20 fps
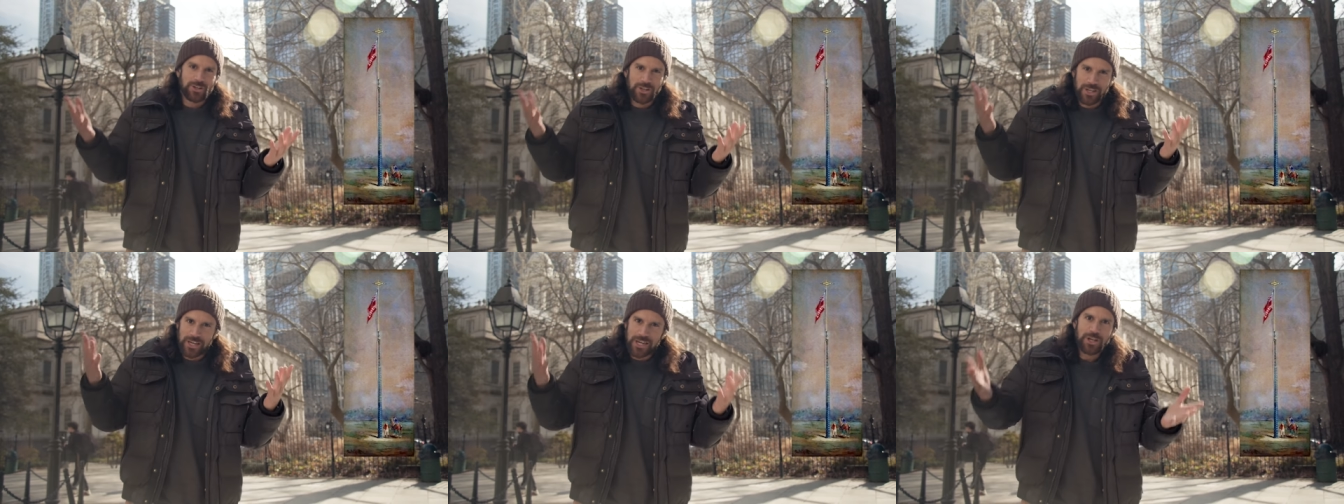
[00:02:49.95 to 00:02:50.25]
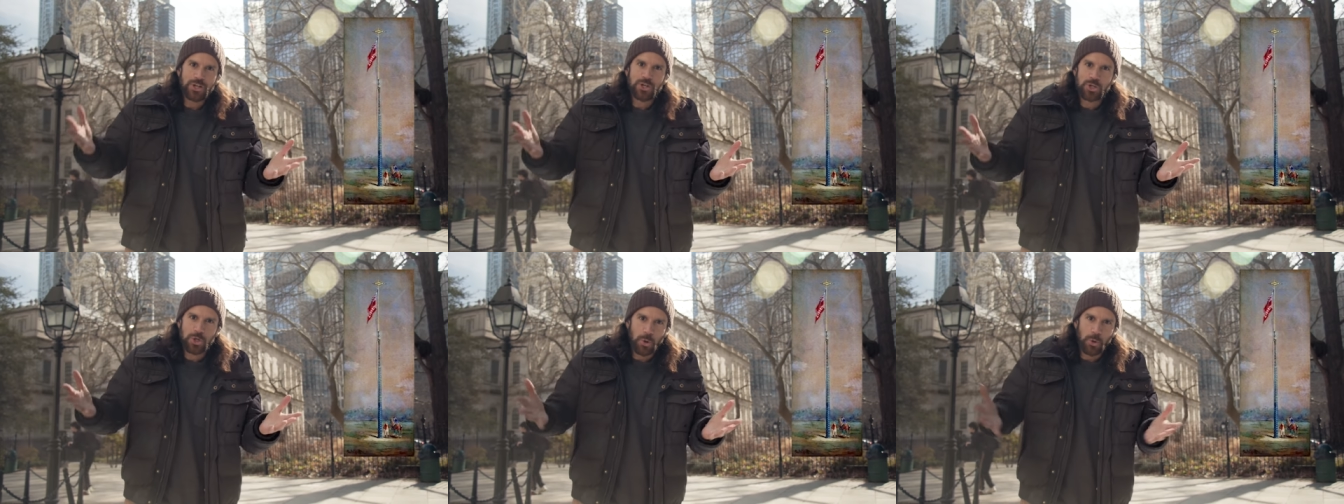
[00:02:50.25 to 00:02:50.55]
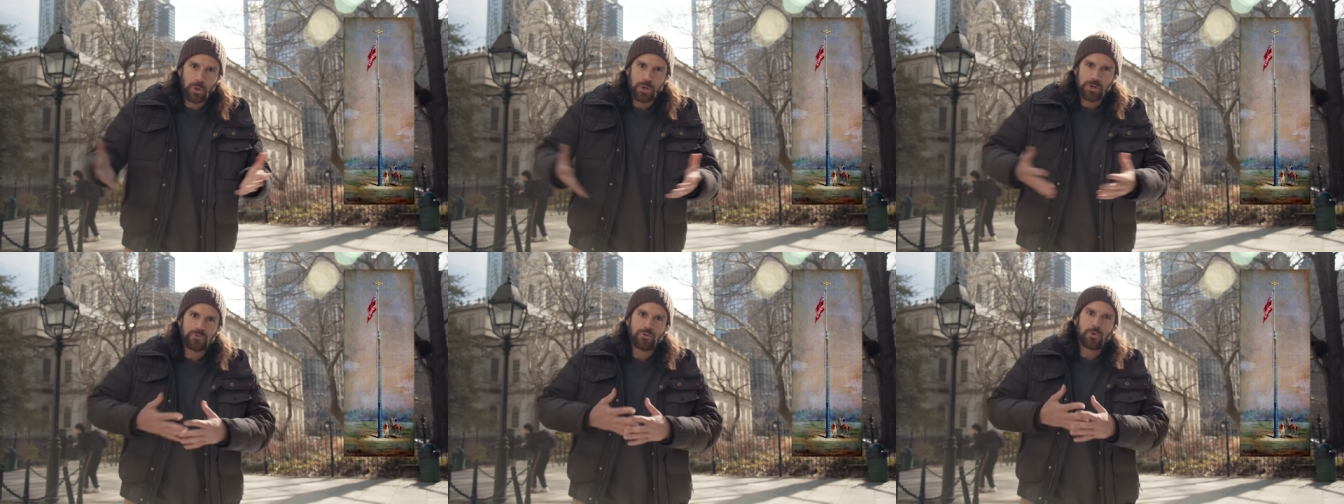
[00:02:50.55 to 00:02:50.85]
King
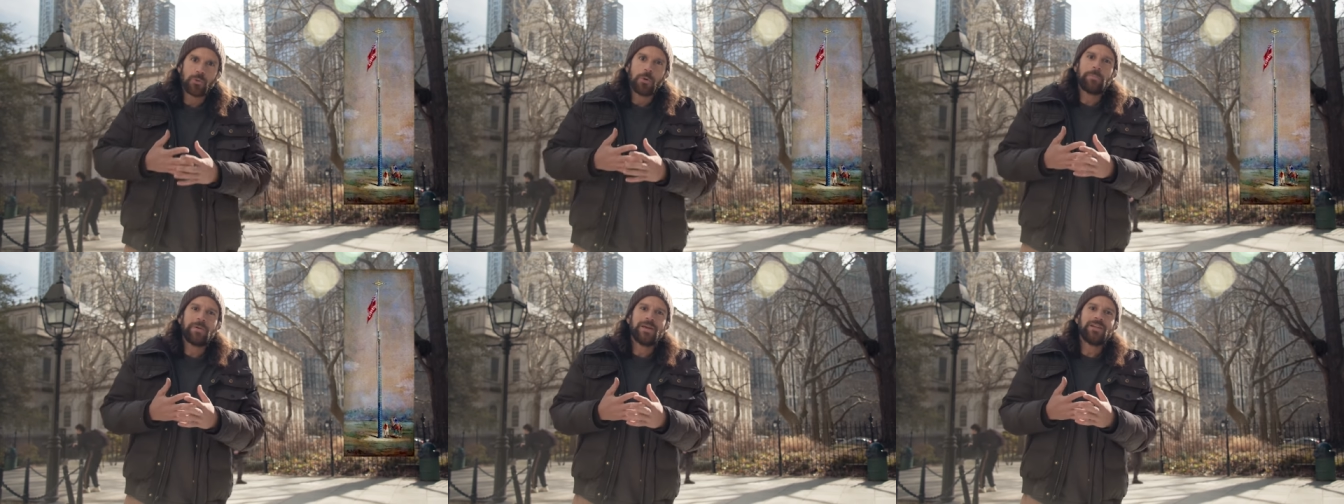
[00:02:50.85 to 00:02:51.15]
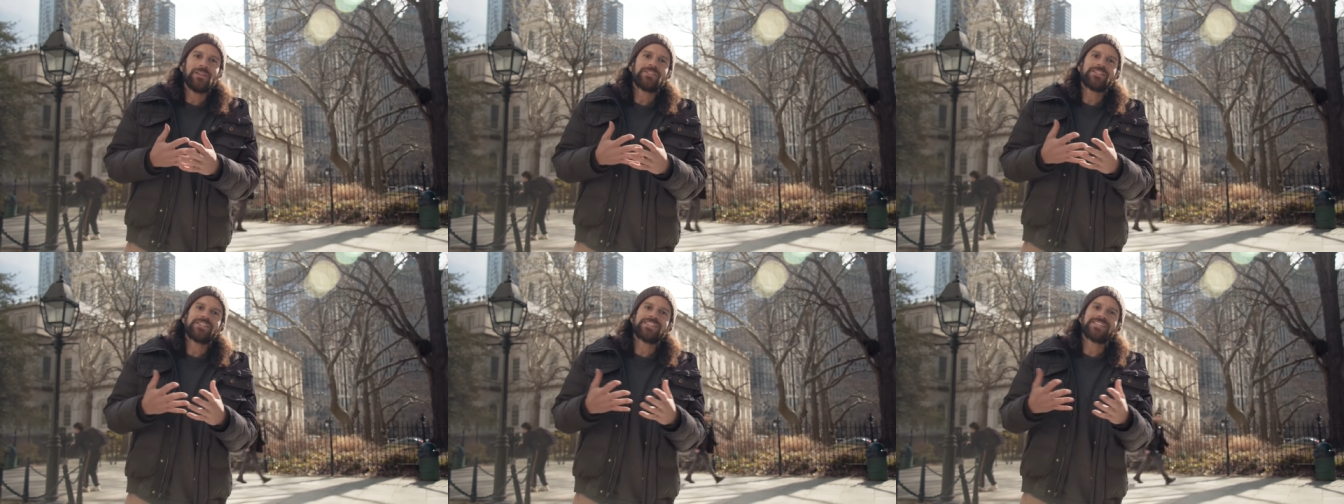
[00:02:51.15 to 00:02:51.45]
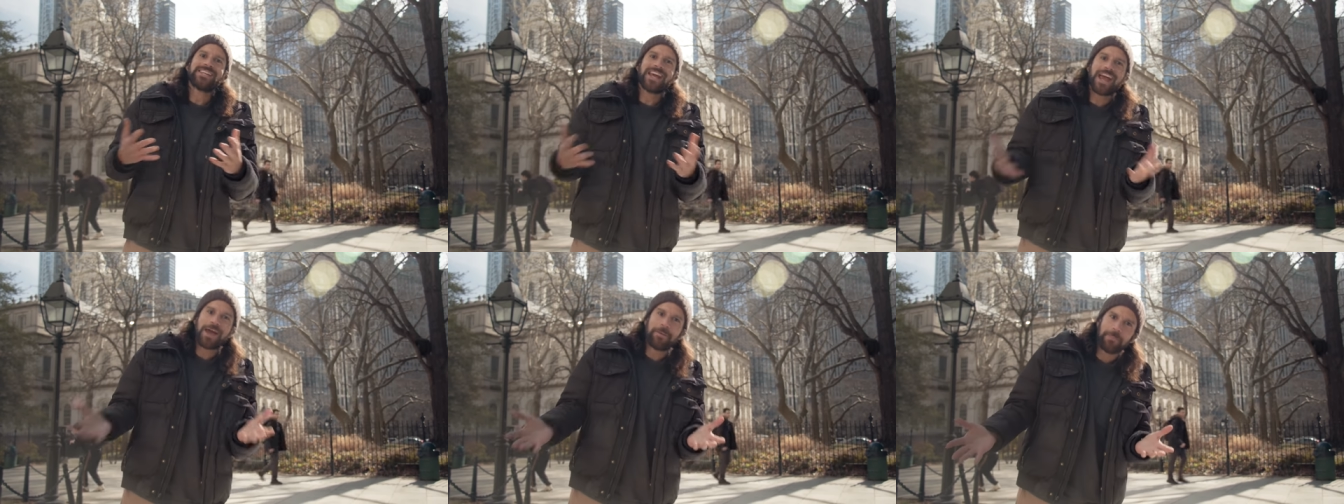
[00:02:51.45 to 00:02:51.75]
George for repealing the
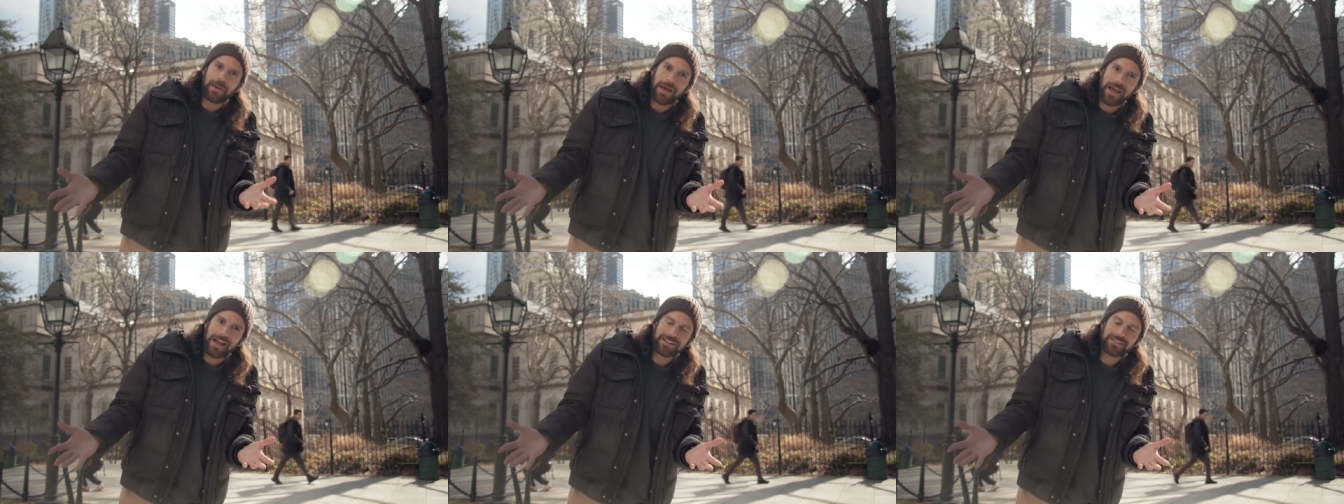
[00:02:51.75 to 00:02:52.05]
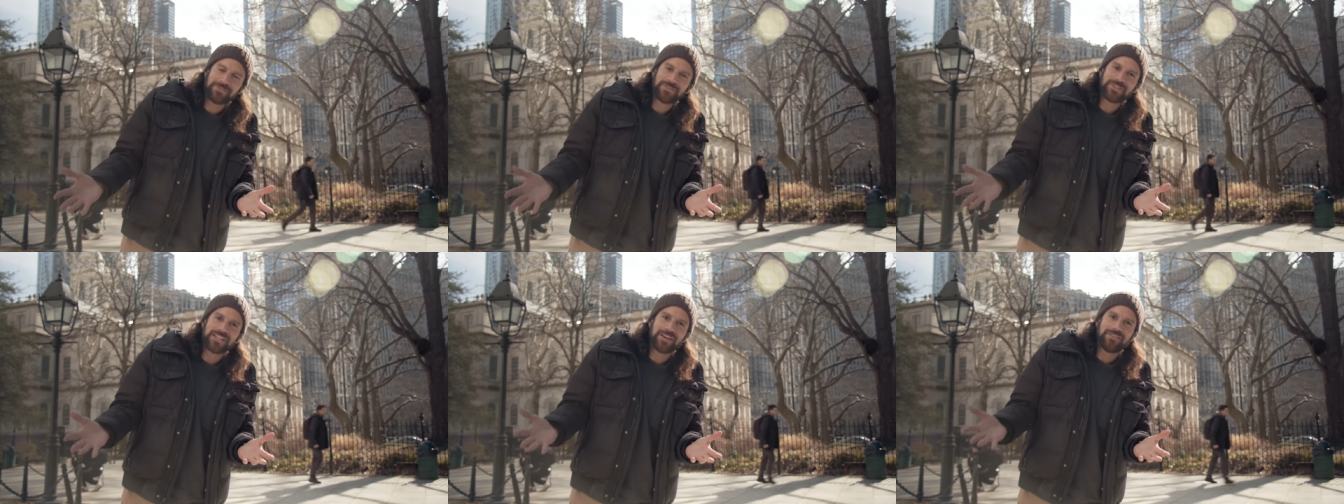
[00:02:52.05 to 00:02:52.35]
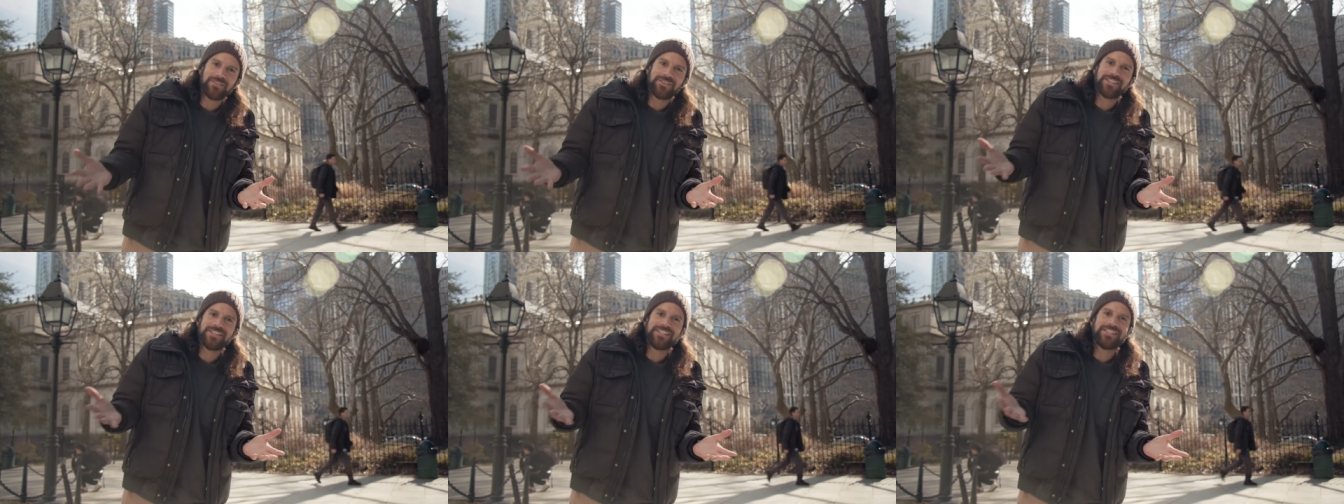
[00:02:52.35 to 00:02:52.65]
Stamp Act of
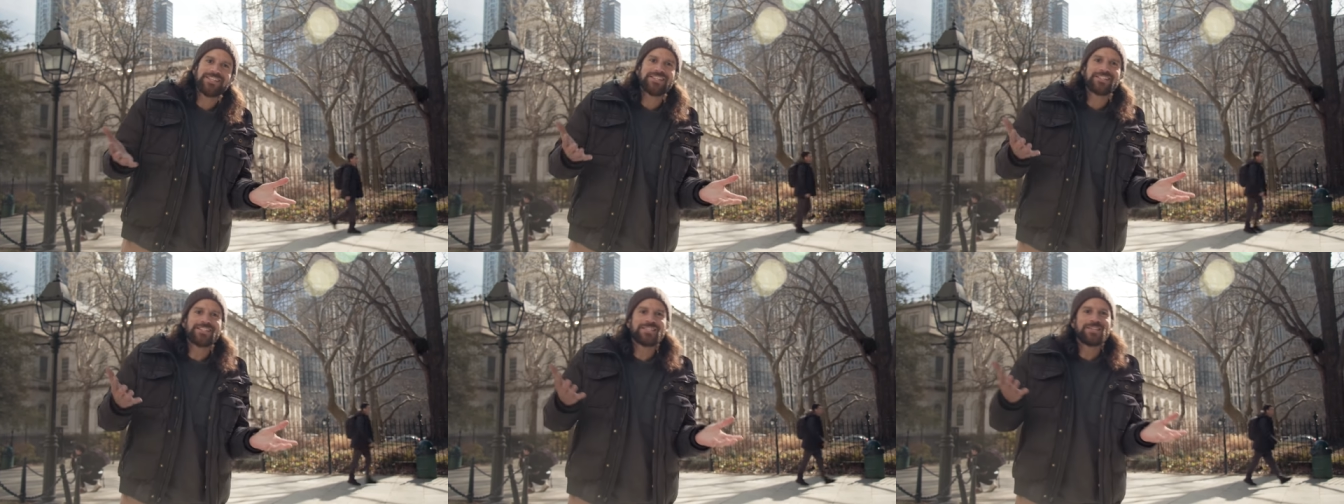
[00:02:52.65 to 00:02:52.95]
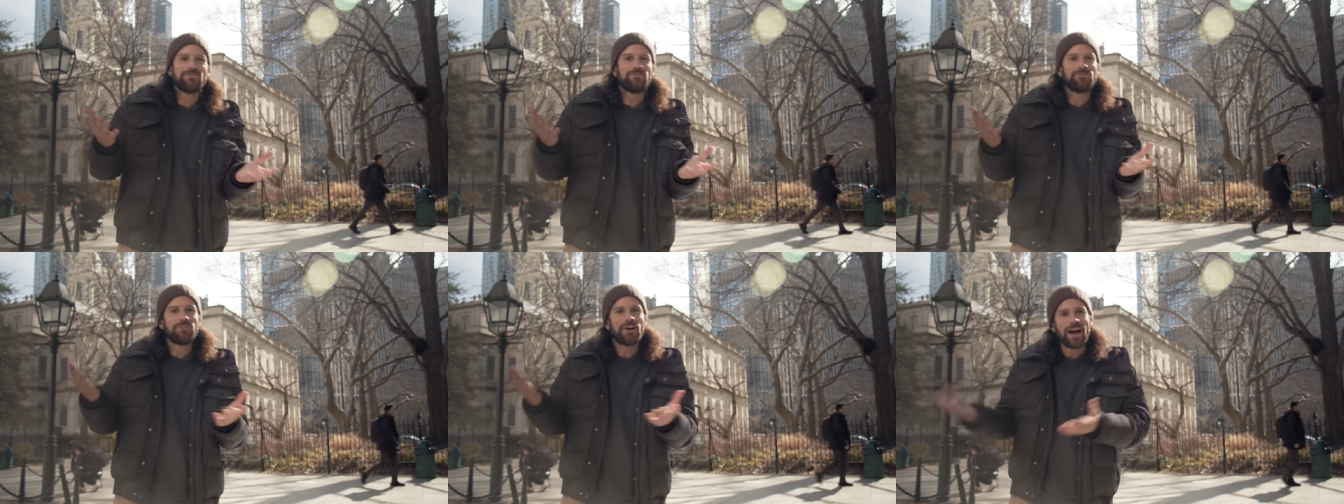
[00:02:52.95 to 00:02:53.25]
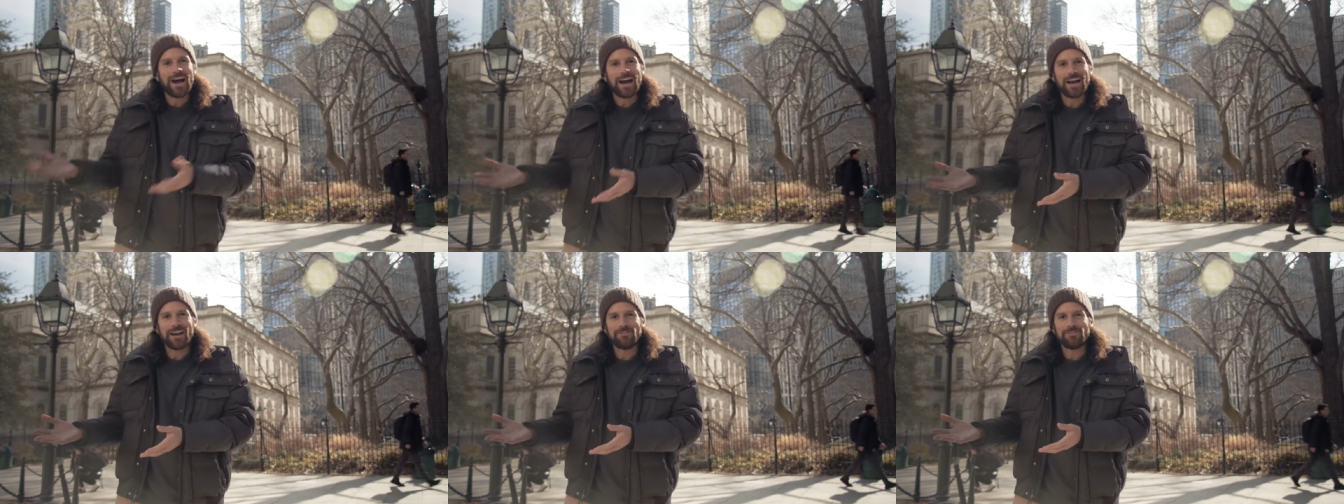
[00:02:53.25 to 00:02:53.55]

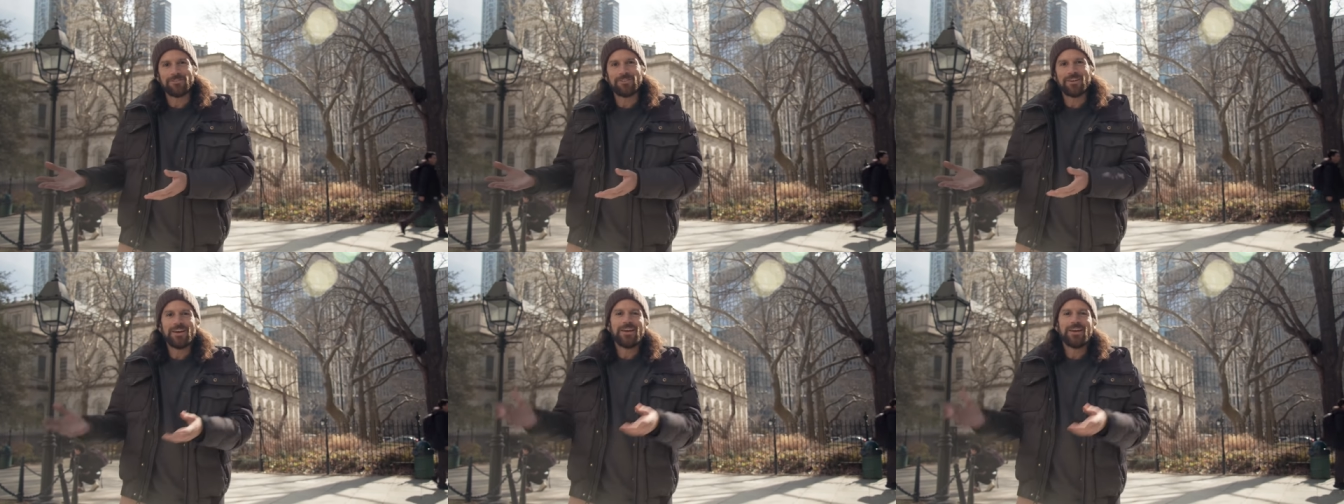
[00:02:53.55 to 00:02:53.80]
1765.